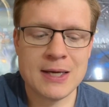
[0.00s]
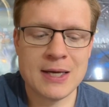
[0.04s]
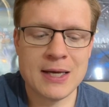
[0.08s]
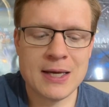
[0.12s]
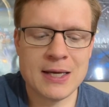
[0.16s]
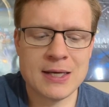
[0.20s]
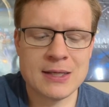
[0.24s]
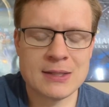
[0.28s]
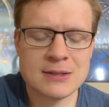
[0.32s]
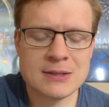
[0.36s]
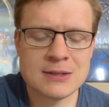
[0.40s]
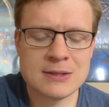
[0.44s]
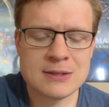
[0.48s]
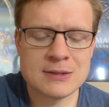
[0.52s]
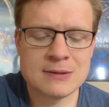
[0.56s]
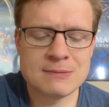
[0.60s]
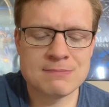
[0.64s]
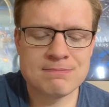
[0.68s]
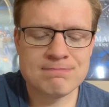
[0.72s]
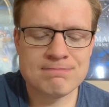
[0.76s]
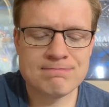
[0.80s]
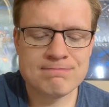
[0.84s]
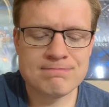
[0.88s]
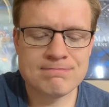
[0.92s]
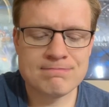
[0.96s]
And
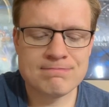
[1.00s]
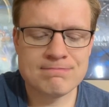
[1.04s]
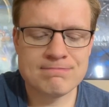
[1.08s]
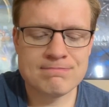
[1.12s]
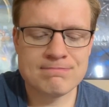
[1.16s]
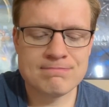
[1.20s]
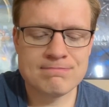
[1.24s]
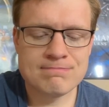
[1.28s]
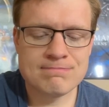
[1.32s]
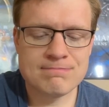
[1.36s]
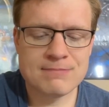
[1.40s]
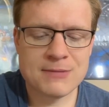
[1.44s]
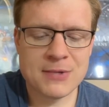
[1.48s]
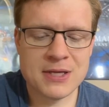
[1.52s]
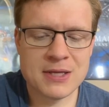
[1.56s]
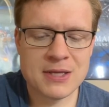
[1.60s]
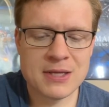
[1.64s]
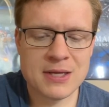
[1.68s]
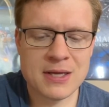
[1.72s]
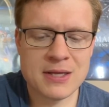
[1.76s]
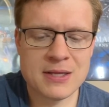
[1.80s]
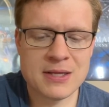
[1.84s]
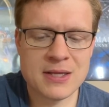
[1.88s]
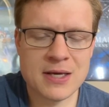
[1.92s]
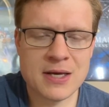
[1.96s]

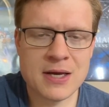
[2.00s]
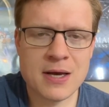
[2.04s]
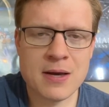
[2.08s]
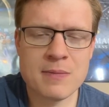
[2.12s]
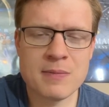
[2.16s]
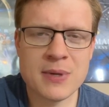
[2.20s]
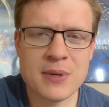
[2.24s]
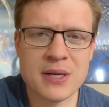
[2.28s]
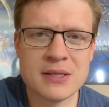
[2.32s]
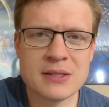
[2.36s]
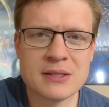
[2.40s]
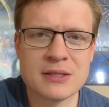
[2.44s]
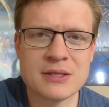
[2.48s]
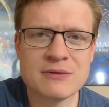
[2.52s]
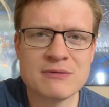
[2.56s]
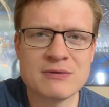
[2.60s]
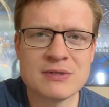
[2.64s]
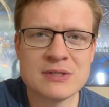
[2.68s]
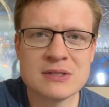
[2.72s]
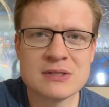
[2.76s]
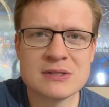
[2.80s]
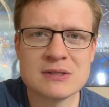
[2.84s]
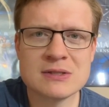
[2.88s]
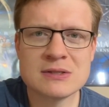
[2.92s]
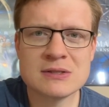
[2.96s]
I think I may leave
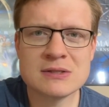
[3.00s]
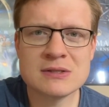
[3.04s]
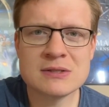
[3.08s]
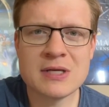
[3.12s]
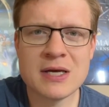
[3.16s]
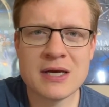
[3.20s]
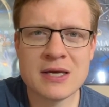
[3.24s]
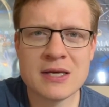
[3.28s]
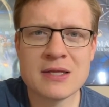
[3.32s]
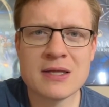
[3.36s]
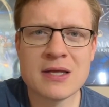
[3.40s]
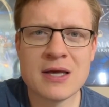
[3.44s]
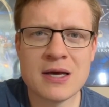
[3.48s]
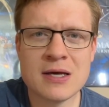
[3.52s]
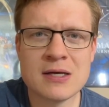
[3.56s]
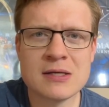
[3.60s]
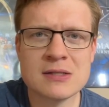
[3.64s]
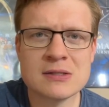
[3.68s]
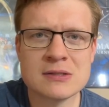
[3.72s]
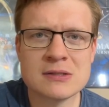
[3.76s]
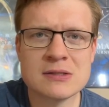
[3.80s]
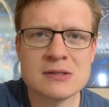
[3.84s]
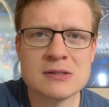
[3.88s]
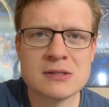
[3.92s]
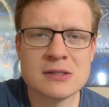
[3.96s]
it like
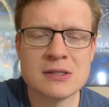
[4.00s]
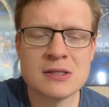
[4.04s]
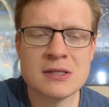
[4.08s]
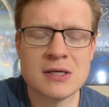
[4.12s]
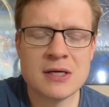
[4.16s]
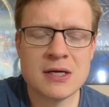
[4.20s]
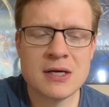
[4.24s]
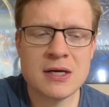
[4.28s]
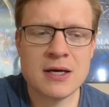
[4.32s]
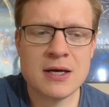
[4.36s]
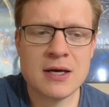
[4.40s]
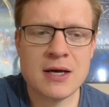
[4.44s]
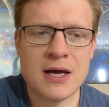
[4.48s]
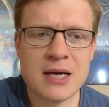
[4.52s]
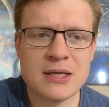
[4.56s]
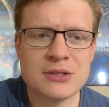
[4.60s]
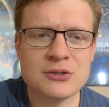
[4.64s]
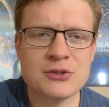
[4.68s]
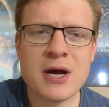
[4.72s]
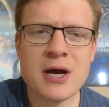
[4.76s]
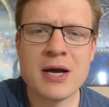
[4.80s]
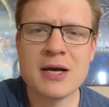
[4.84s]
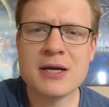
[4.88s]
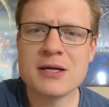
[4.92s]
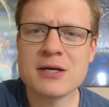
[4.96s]
that. I
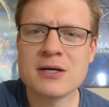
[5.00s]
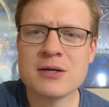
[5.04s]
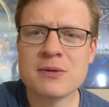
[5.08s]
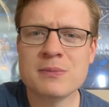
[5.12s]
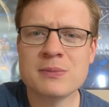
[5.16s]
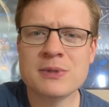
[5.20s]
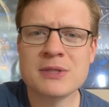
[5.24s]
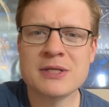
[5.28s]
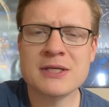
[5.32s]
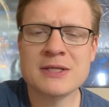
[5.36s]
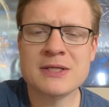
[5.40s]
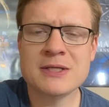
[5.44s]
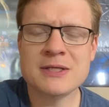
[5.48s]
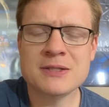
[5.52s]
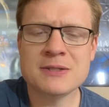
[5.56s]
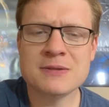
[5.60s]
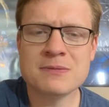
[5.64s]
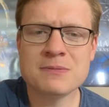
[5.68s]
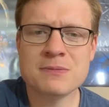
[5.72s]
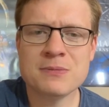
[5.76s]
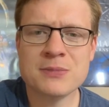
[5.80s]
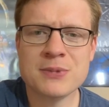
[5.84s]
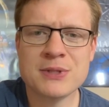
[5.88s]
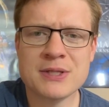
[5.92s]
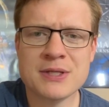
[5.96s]
tried to complete it,
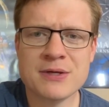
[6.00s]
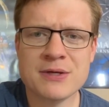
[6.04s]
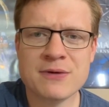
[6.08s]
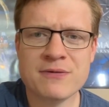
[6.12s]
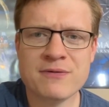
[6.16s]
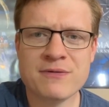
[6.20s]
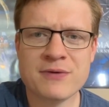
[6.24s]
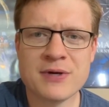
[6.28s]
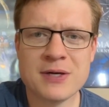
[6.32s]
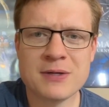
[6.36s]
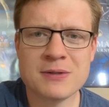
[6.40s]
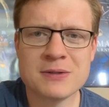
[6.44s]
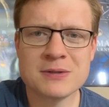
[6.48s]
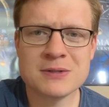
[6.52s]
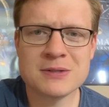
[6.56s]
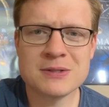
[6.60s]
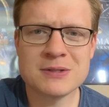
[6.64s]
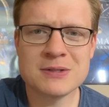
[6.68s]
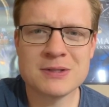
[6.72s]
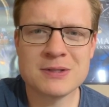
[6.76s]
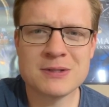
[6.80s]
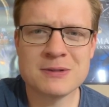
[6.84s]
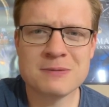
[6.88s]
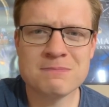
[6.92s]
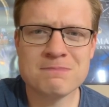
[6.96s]
but it felt
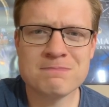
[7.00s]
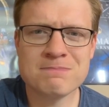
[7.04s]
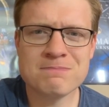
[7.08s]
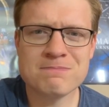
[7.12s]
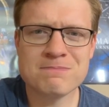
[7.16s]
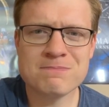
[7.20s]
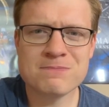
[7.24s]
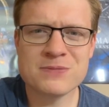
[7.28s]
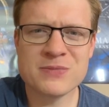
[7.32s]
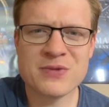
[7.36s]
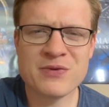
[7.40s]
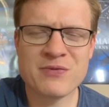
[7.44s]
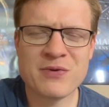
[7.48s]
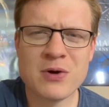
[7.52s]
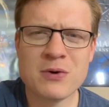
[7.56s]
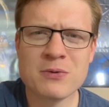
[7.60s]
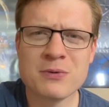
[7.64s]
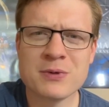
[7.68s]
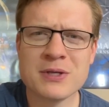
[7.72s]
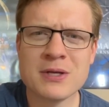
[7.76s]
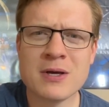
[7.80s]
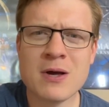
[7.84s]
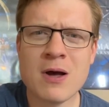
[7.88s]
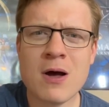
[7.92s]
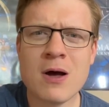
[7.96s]

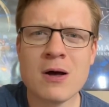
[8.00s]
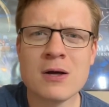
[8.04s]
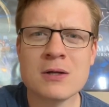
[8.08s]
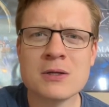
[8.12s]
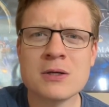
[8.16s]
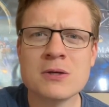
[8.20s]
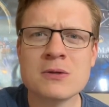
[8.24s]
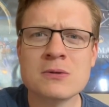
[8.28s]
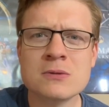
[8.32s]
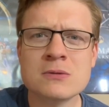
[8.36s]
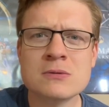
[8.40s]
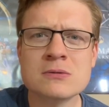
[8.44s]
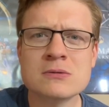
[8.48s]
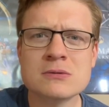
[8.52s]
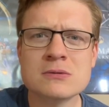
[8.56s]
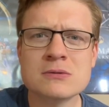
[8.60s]
really hollow.